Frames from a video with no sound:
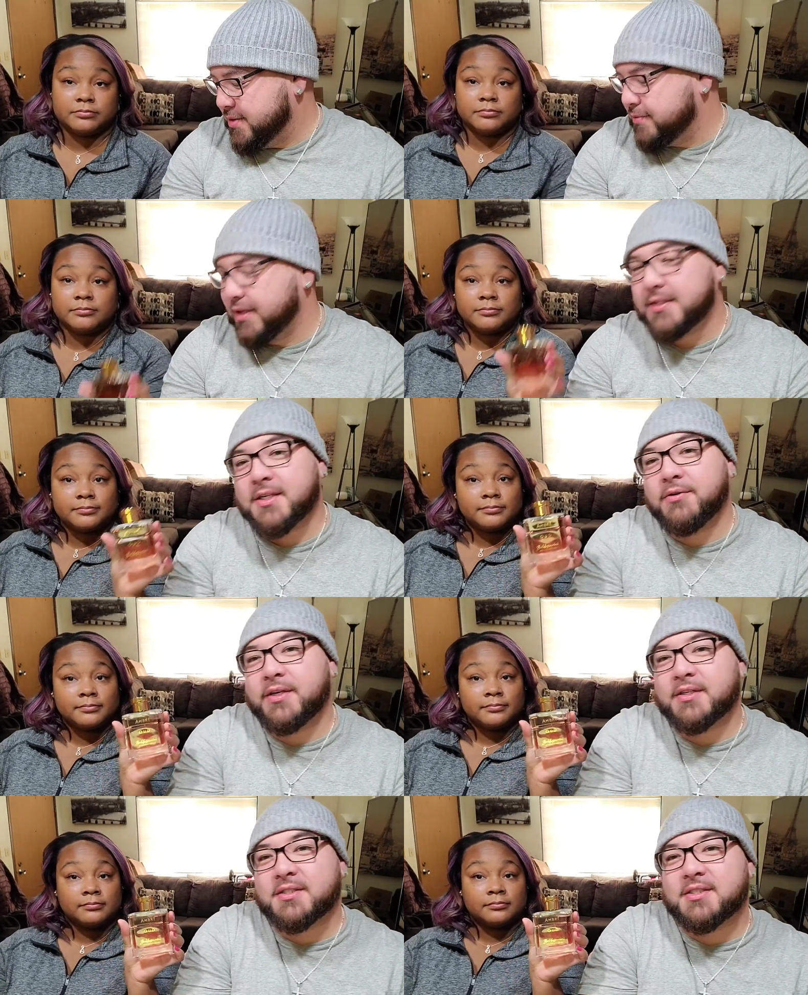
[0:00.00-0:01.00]
Speaker 1: Right, so
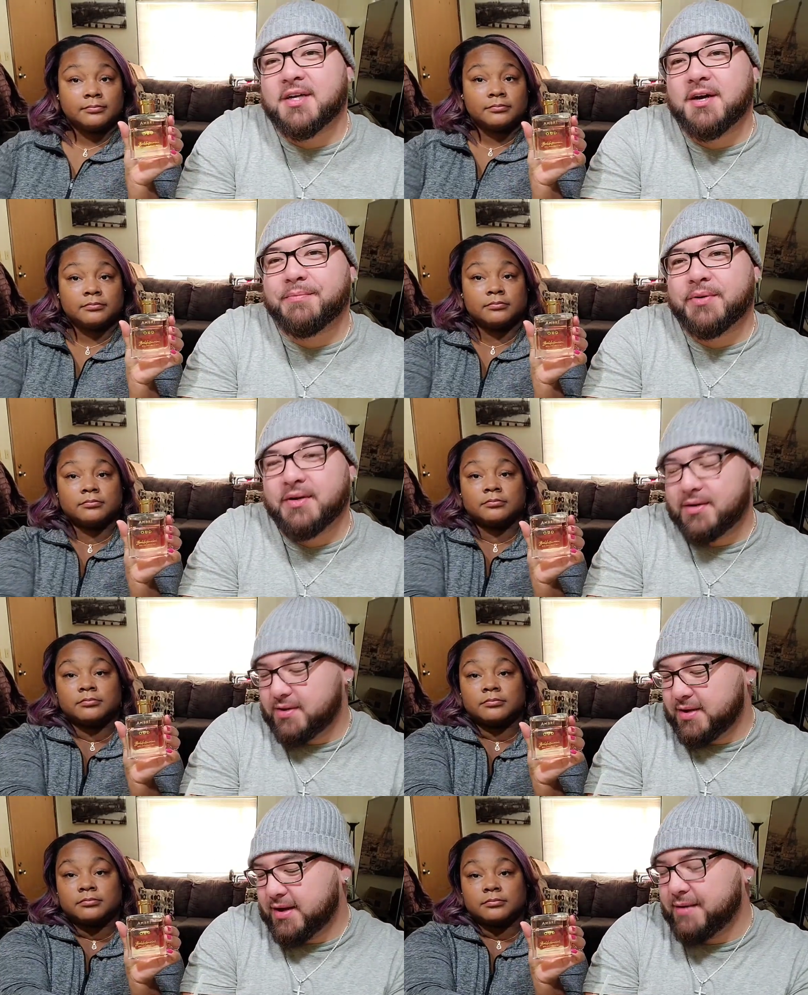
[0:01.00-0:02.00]
here's up
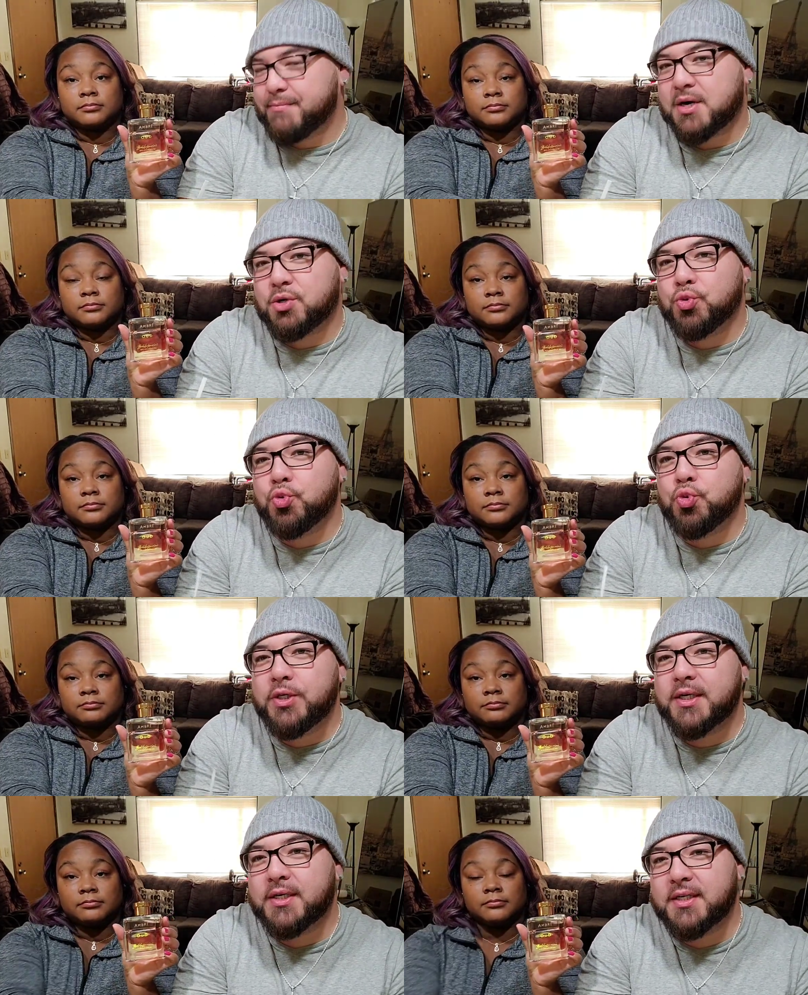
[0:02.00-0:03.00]
Amber
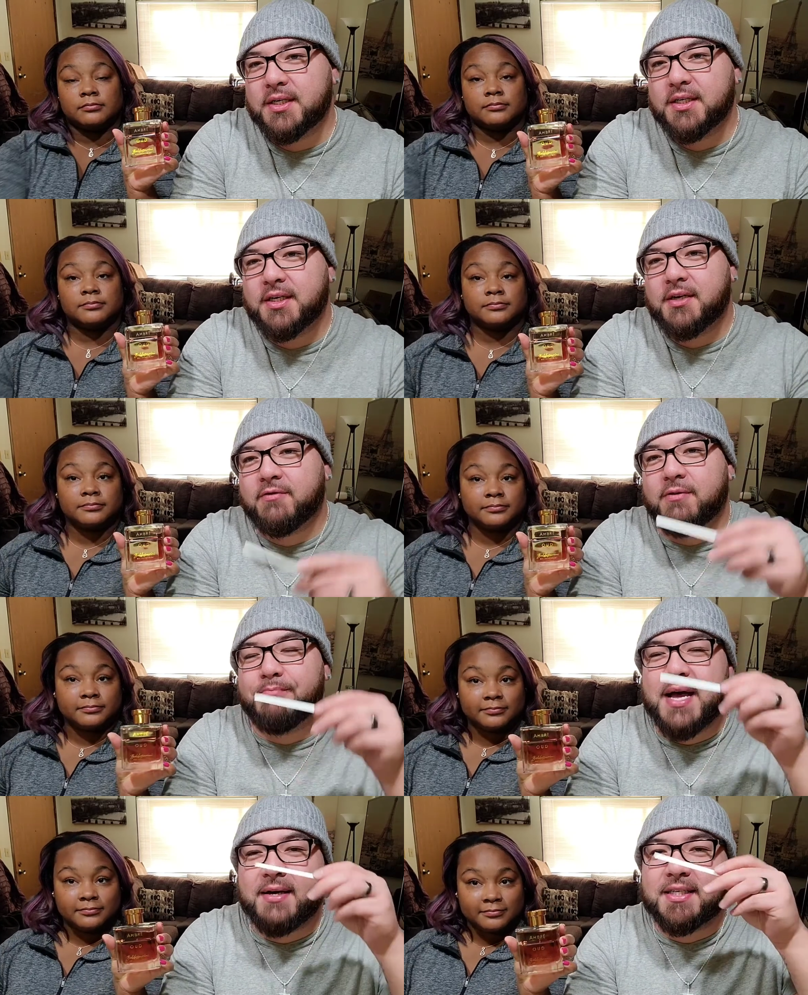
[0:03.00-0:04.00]
Oud from
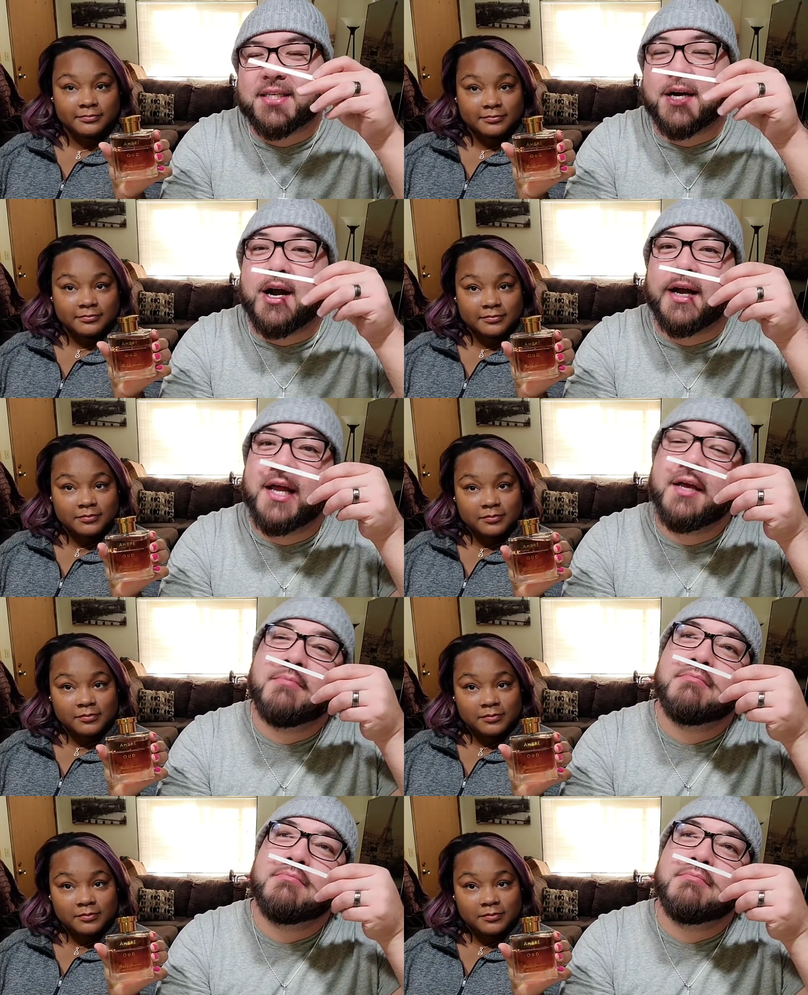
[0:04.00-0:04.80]
Baldessarini.